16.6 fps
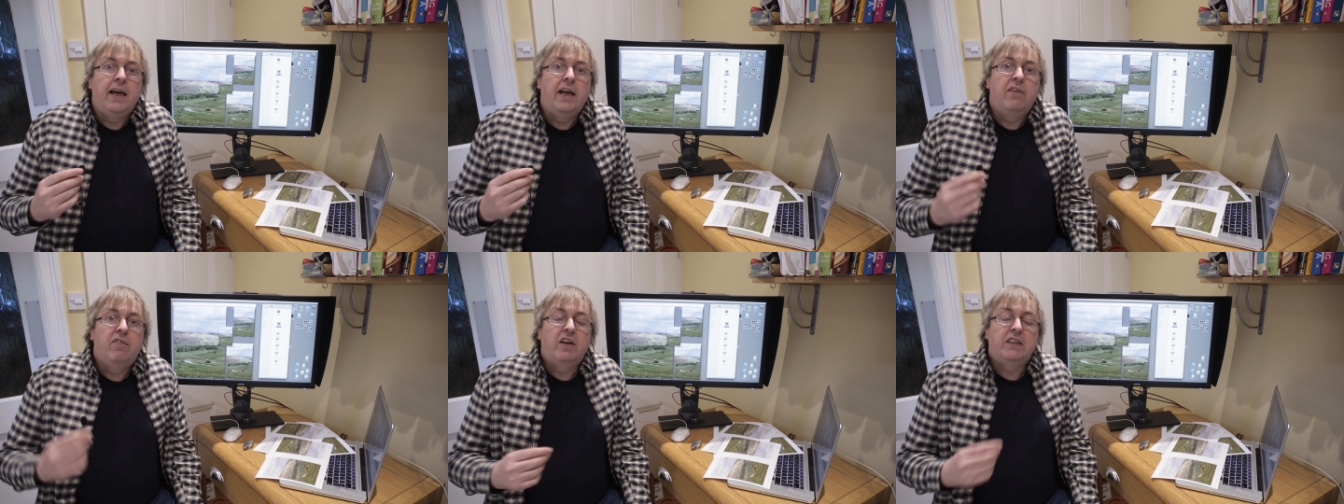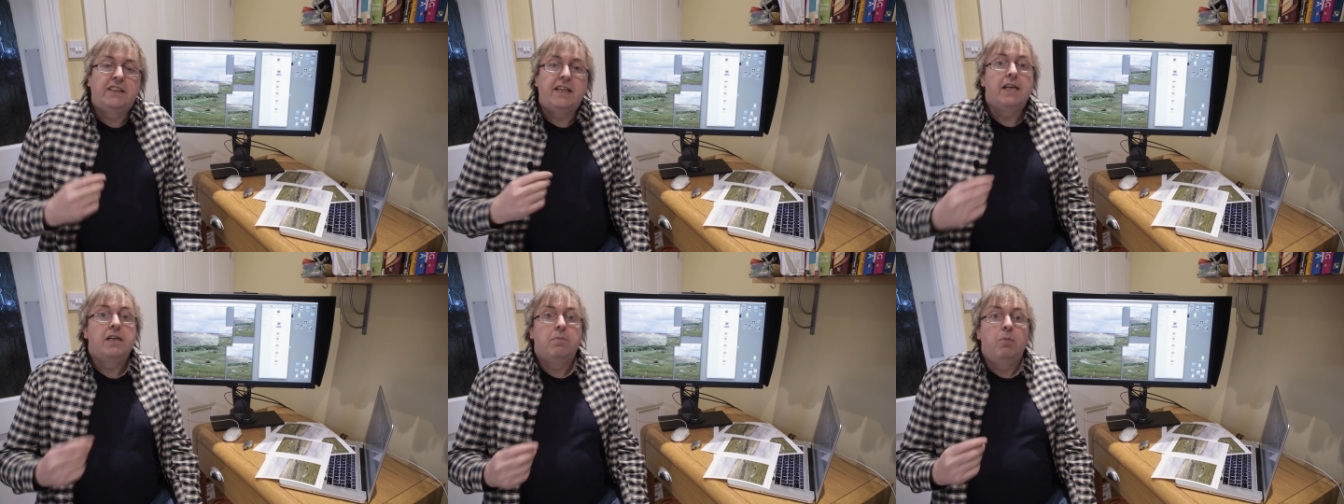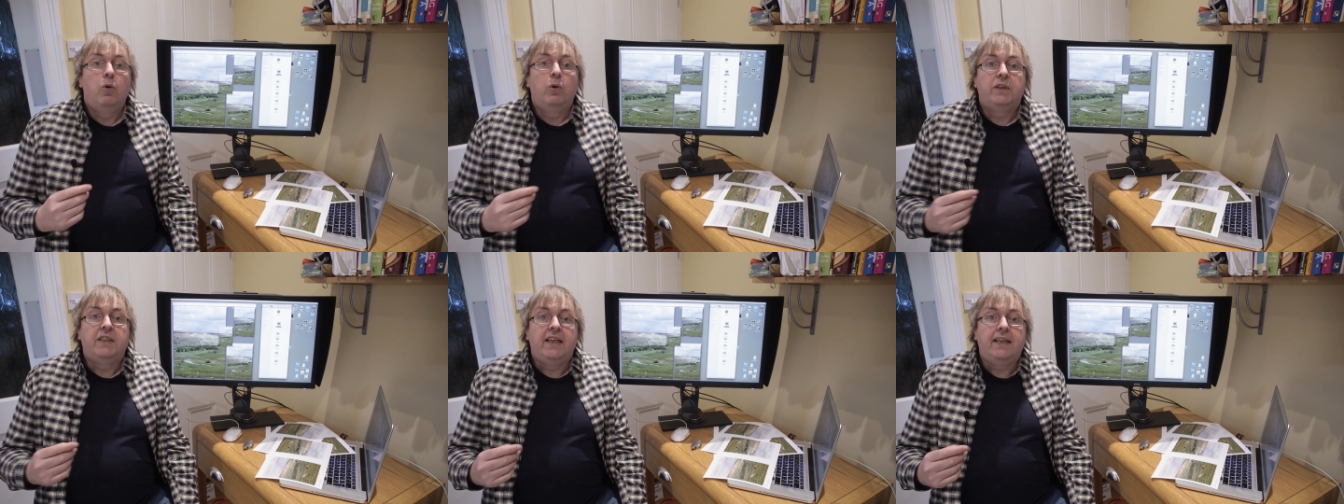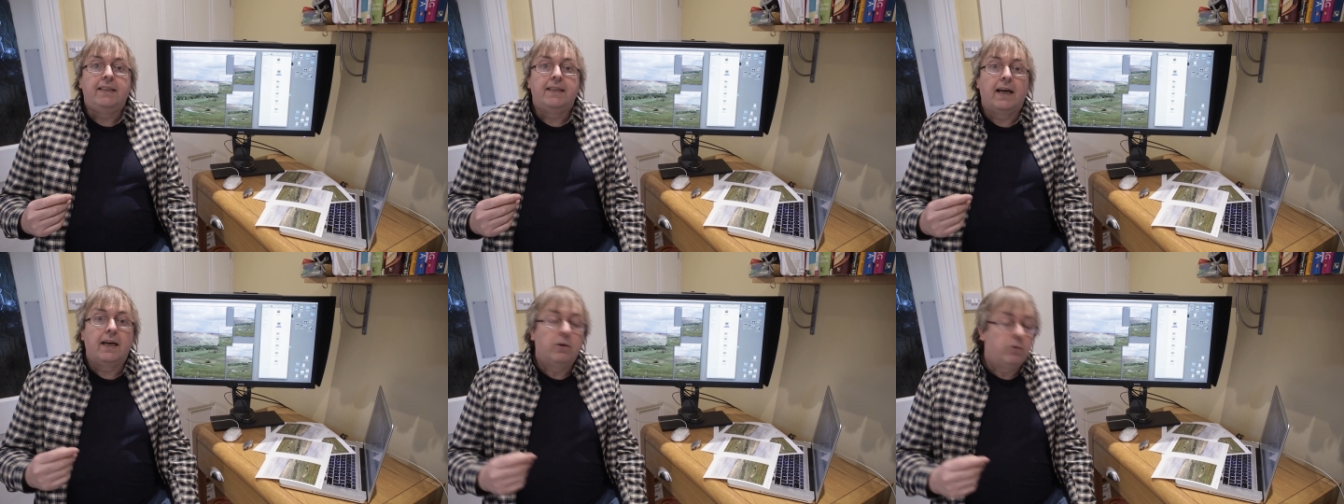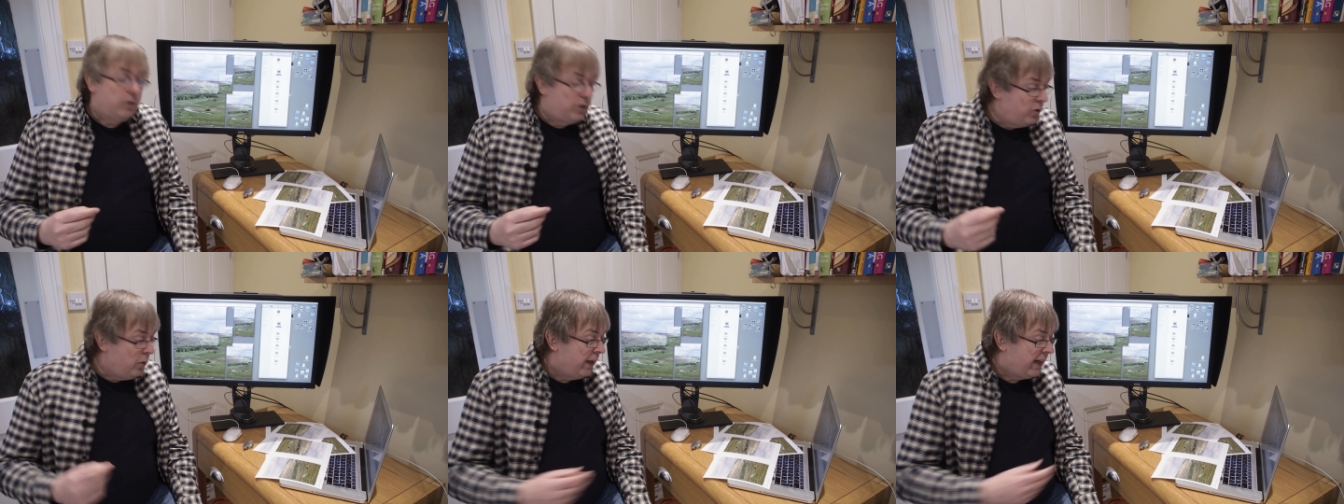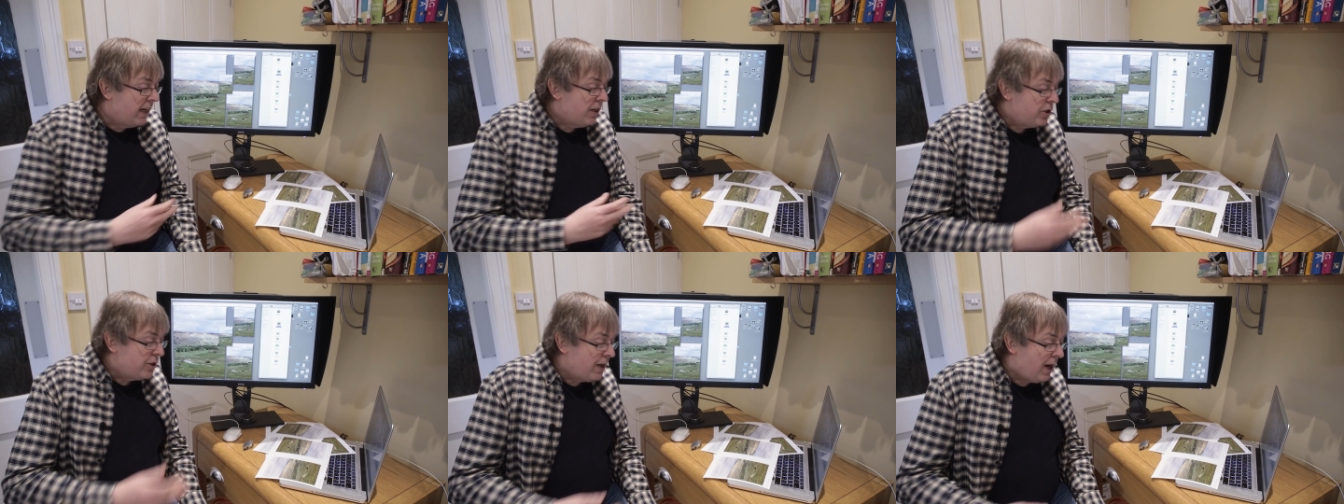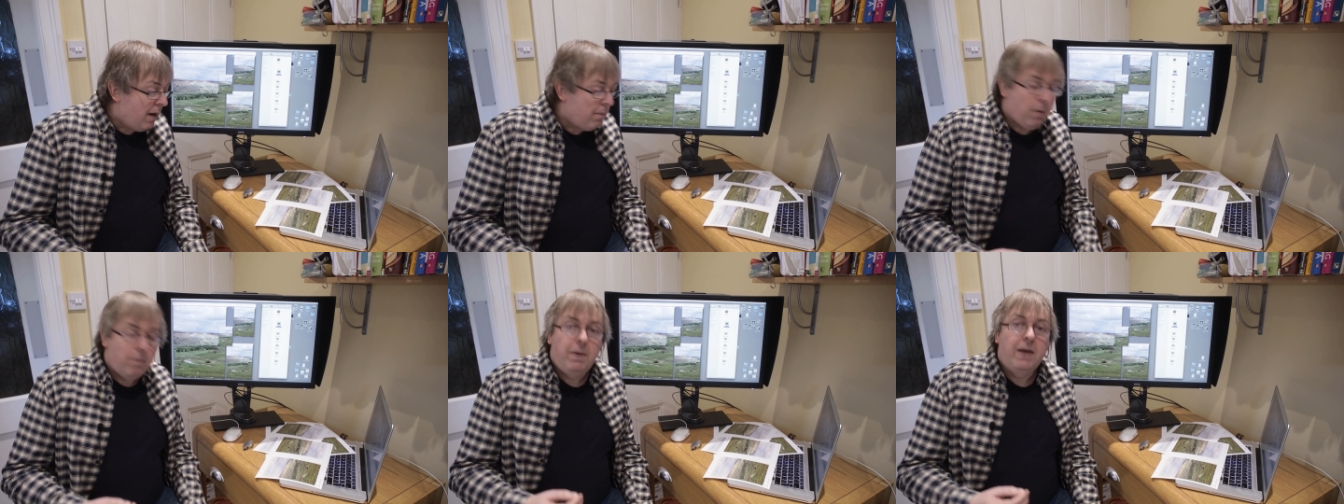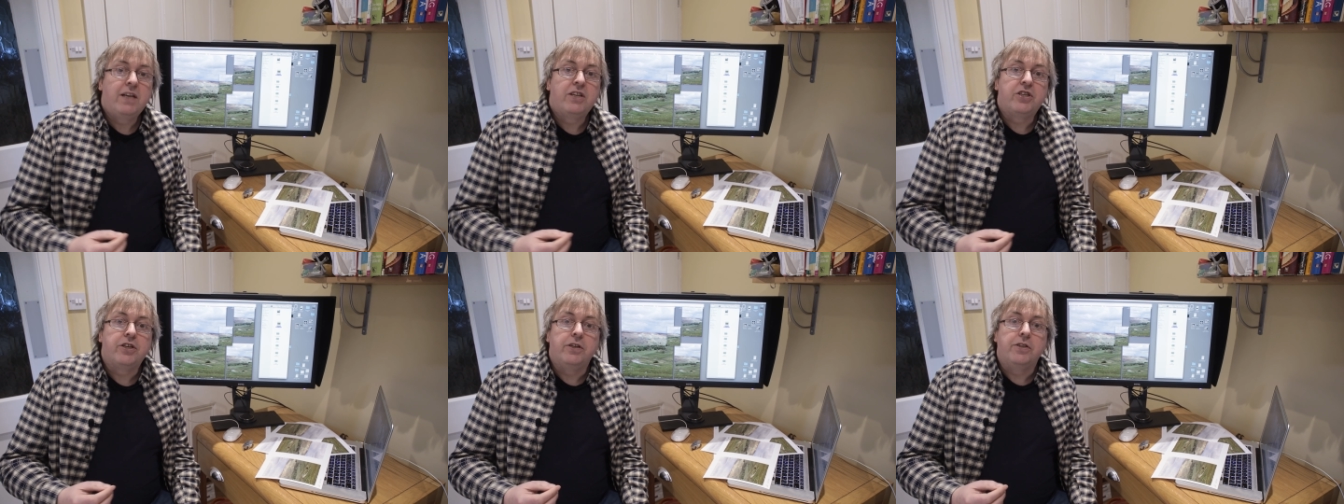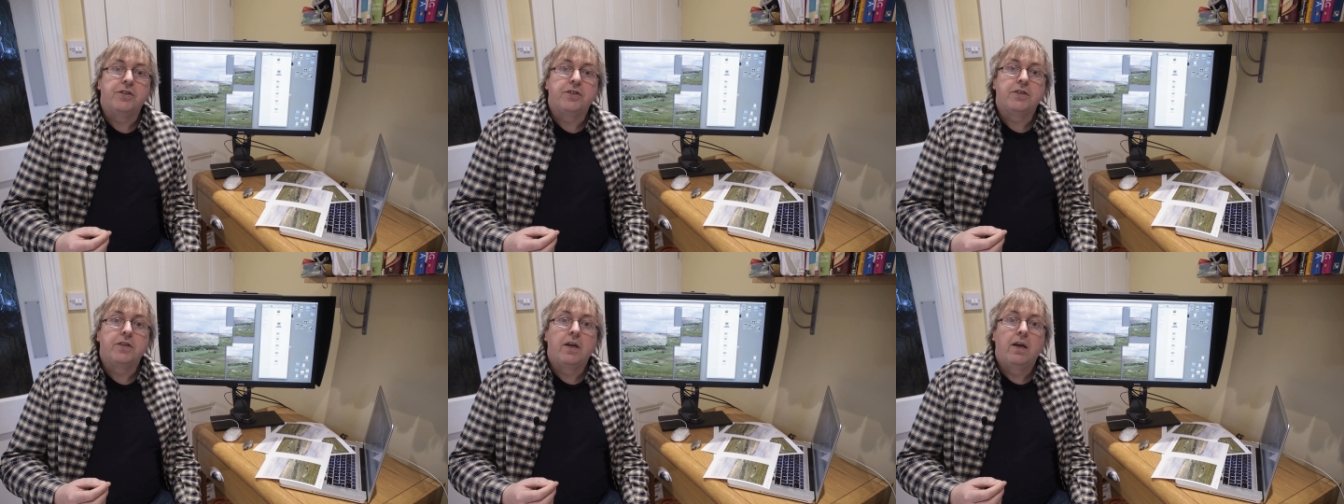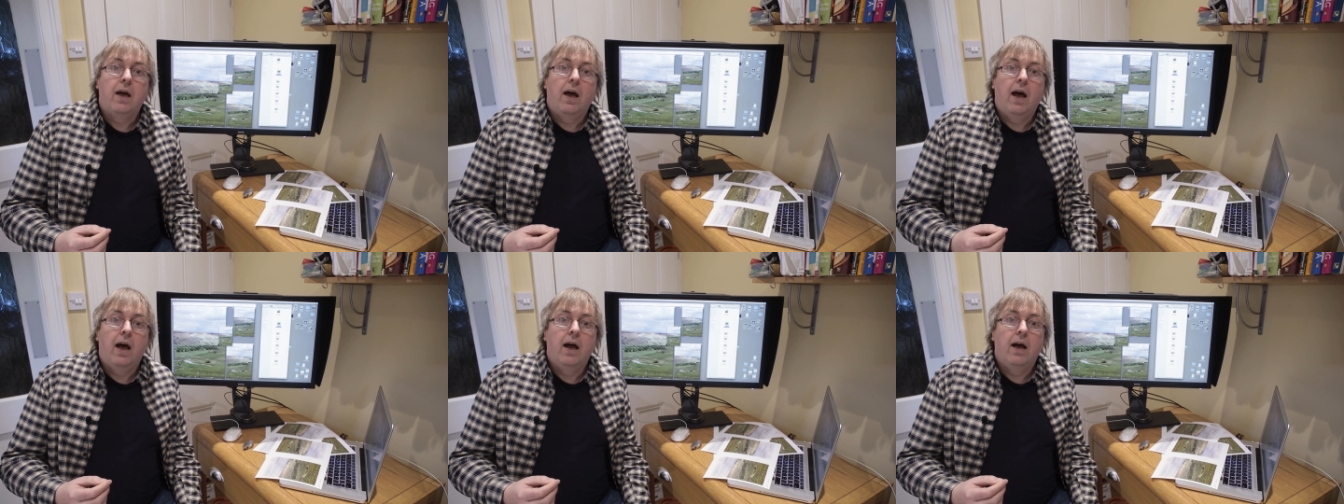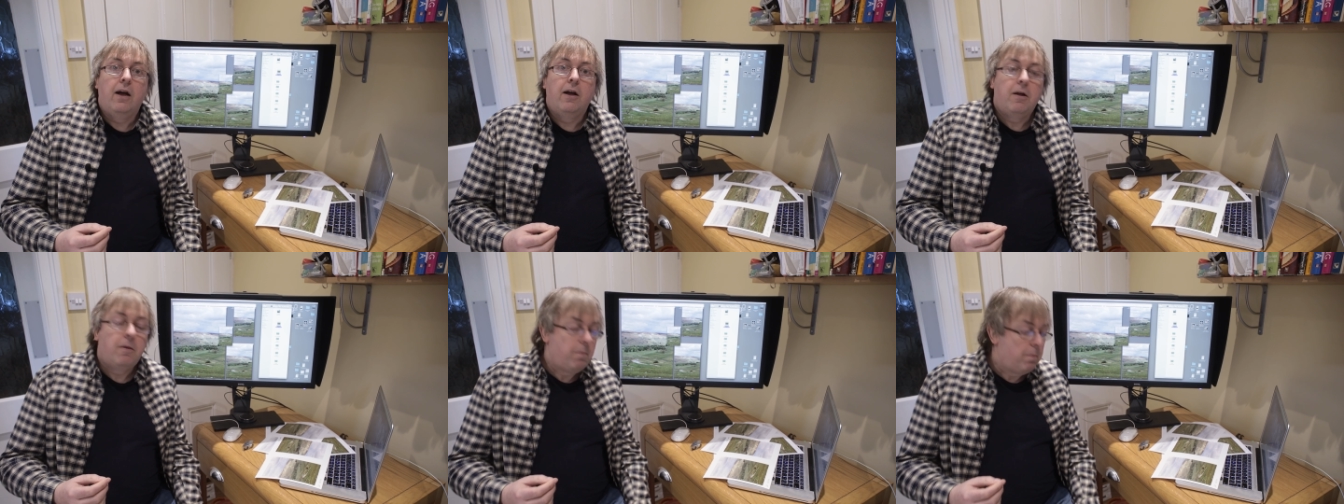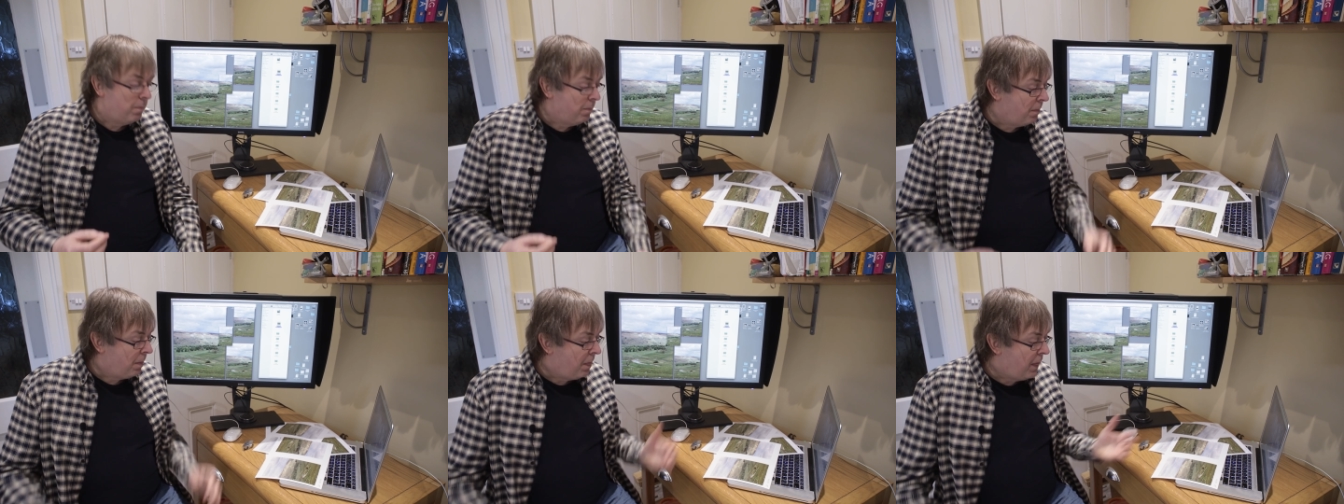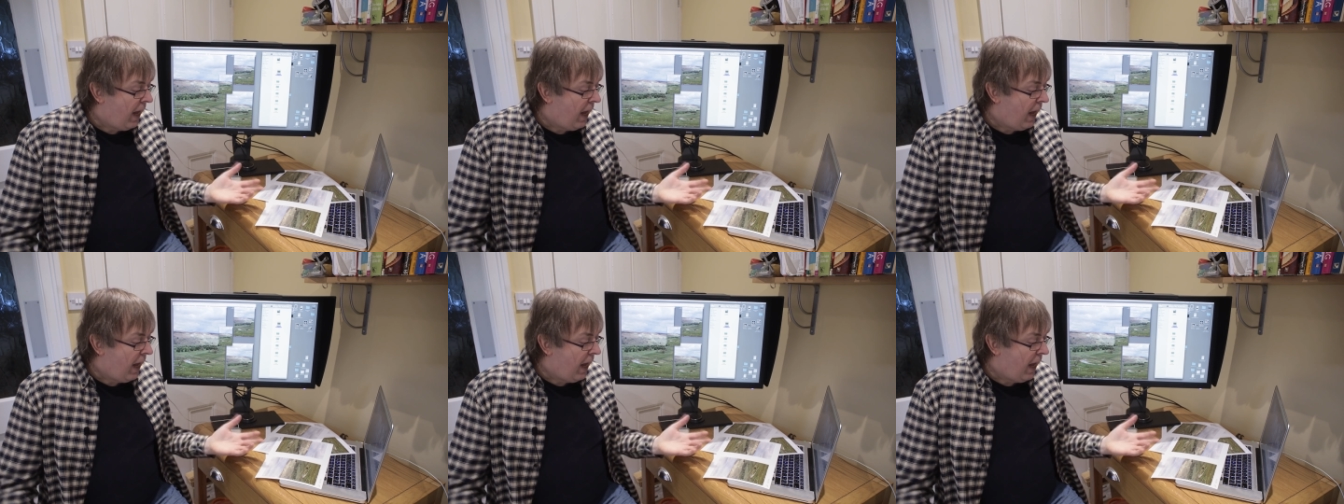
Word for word: if I send more detail, do I get sharper pictures? Um,